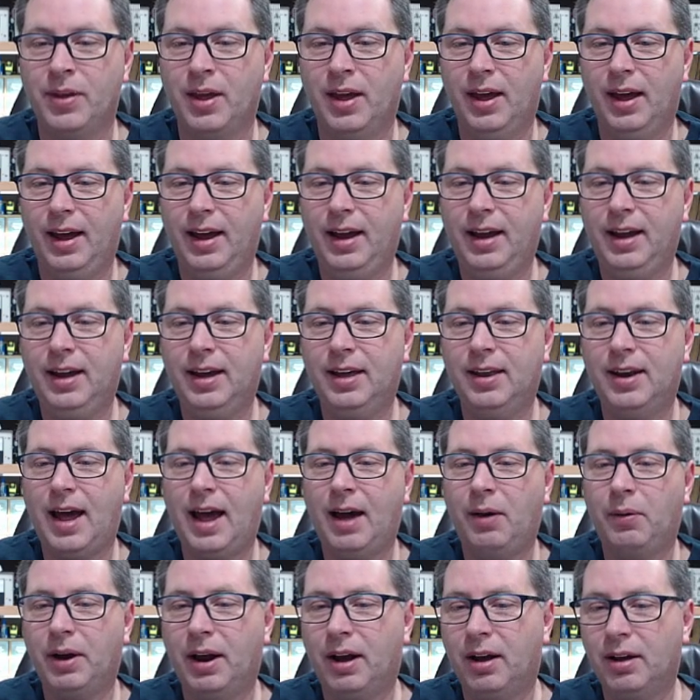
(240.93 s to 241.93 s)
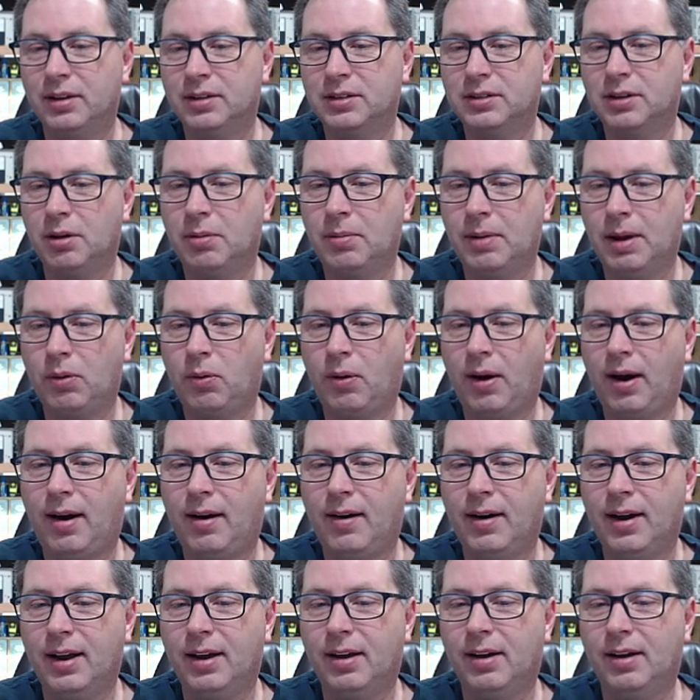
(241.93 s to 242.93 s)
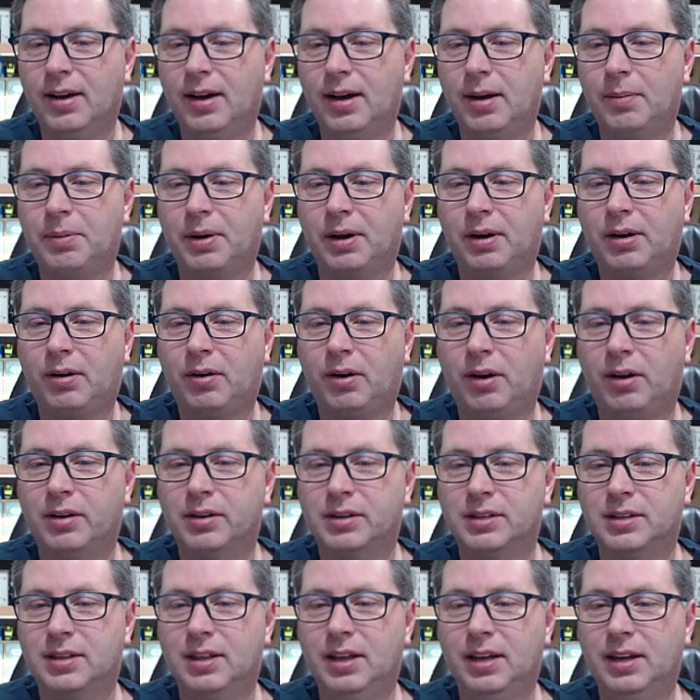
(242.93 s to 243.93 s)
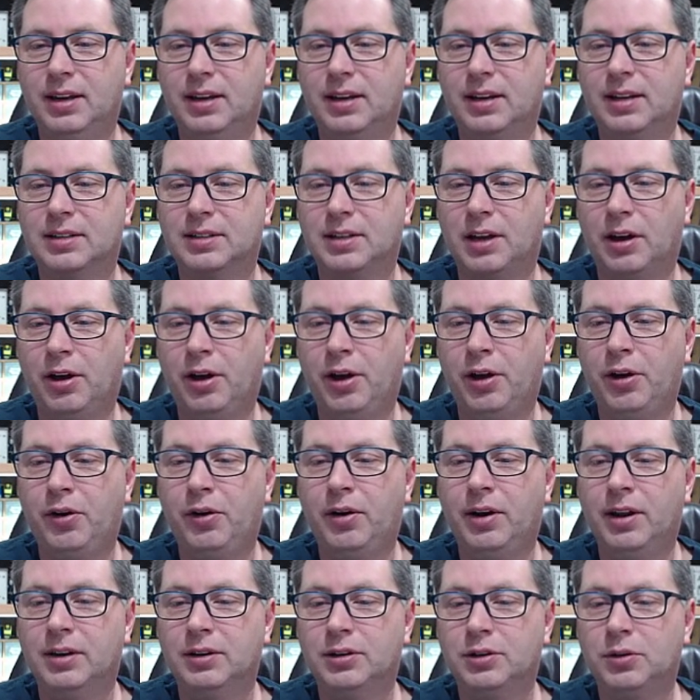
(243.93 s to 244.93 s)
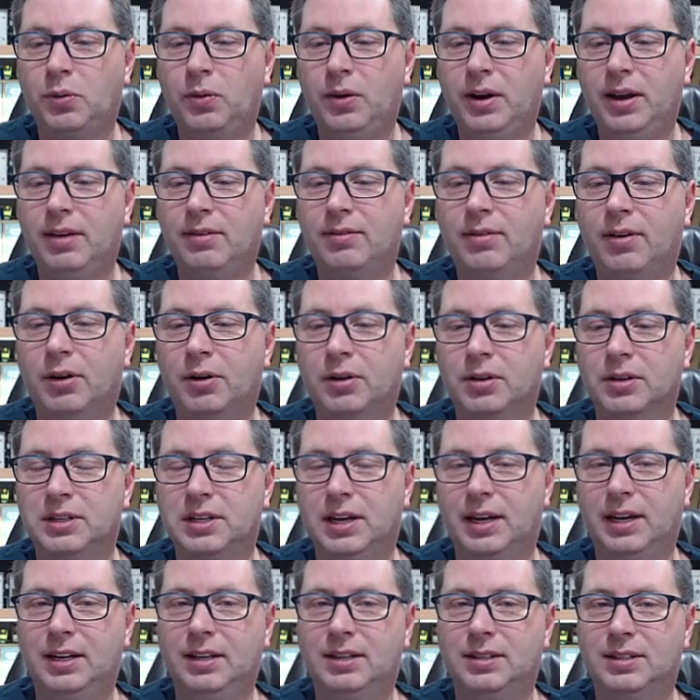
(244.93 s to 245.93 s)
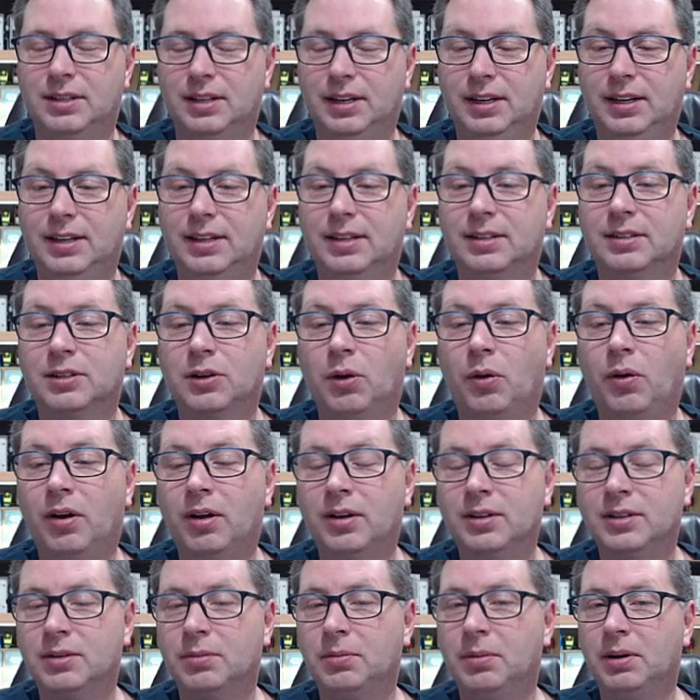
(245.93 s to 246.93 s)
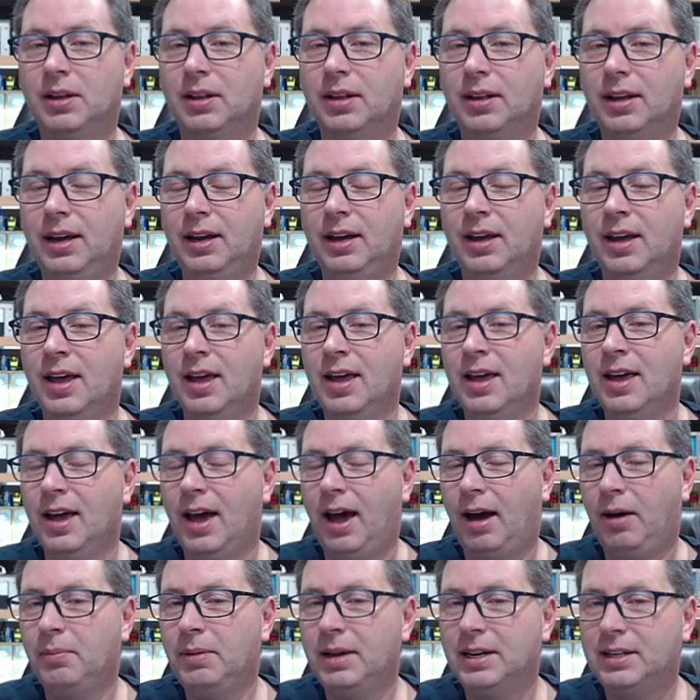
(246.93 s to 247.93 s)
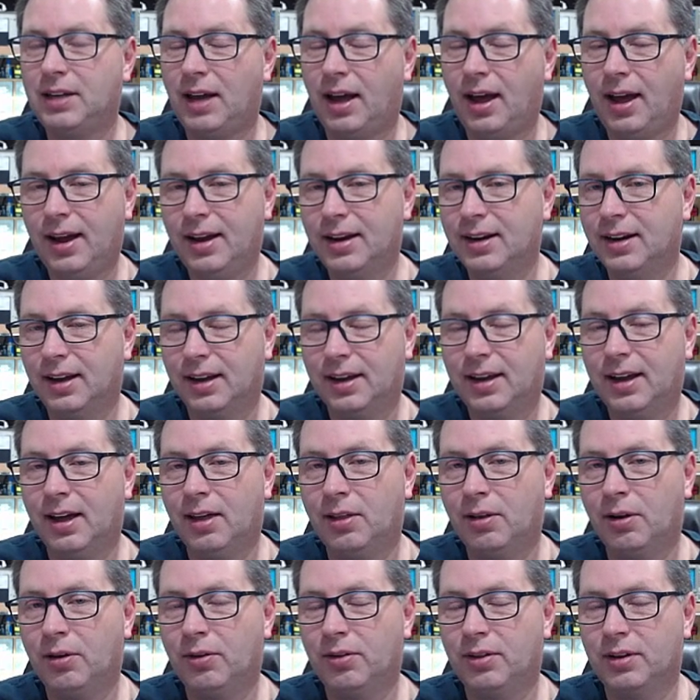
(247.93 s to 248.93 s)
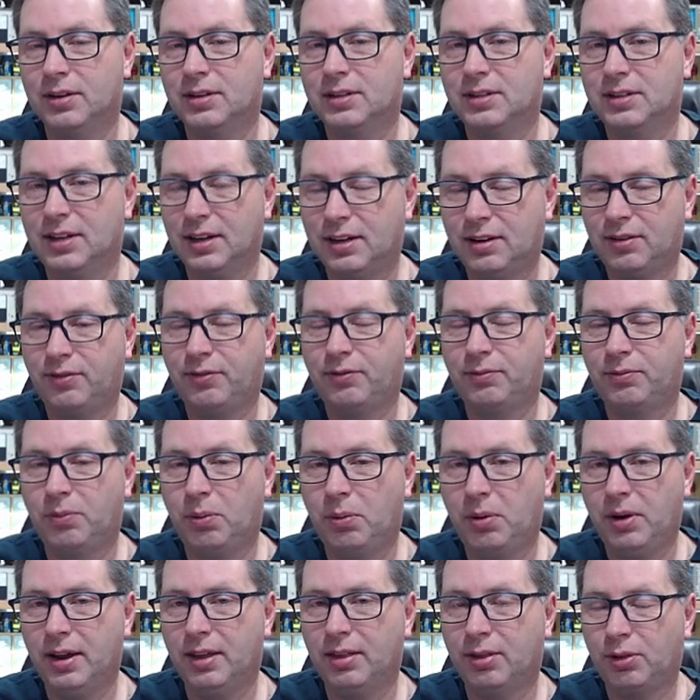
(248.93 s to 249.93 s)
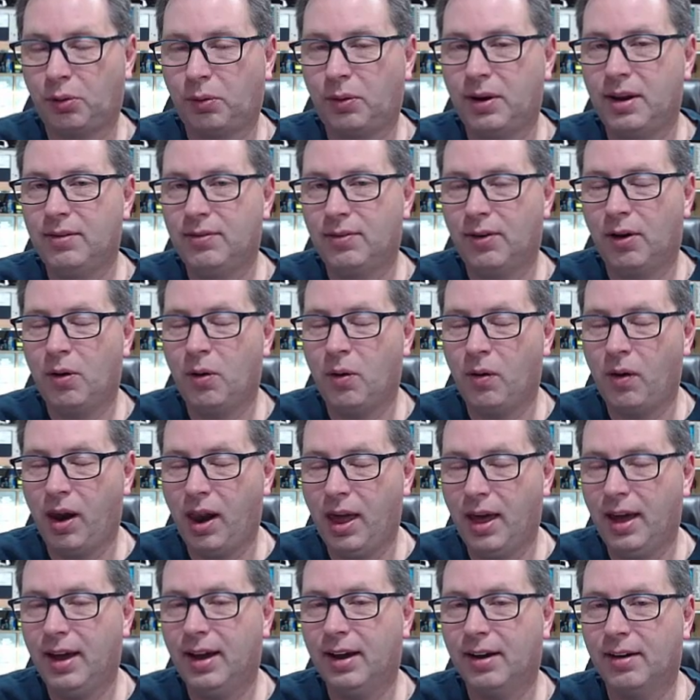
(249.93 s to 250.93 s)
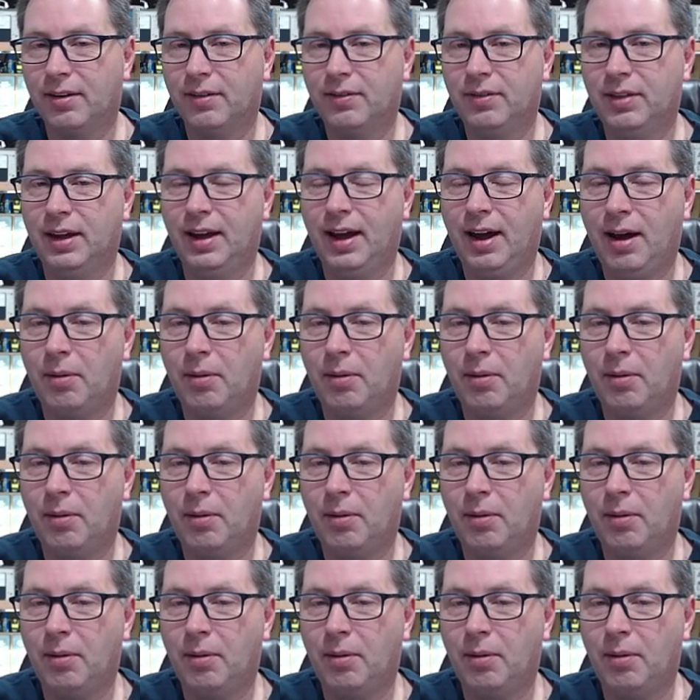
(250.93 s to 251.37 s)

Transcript: and I would also be wiring up across this 120 volts AC. And so ultimately, I'll be tying together the 6.3 volt leg of the